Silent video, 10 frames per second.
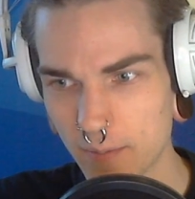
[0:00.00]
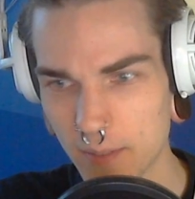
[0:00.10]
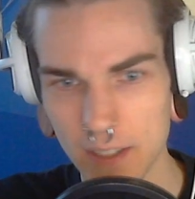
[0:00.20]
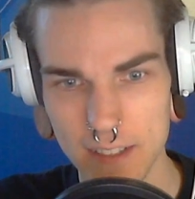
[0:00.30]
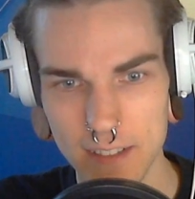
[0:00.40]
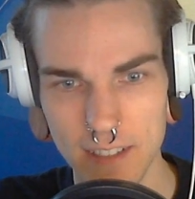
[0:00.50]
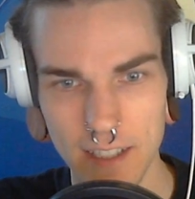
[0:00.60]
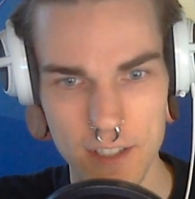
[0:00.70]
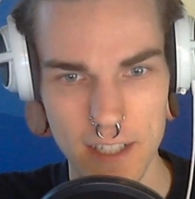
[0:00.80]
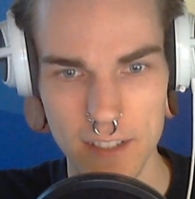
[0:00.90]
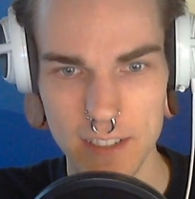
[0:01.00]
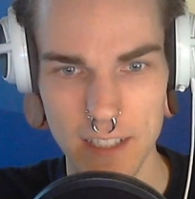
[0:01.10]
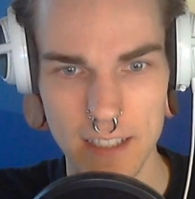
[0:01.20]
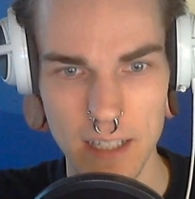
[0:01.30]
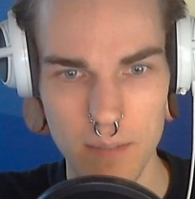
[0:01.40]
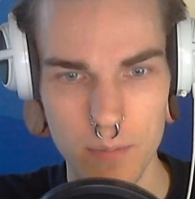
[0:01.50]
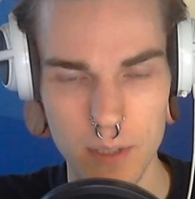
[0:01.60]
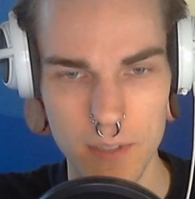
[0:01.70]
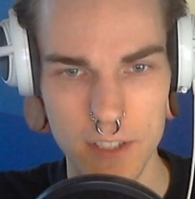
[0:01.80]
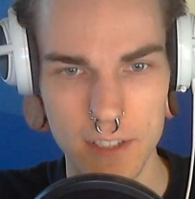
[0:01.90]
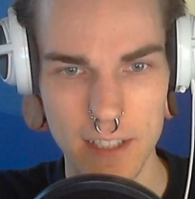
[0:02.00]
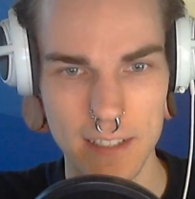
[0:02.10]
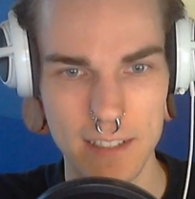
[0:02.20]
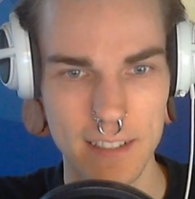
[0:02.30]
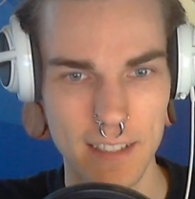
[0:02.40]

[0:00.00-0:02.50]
because yeah, Shaco's late game pretty much sucks.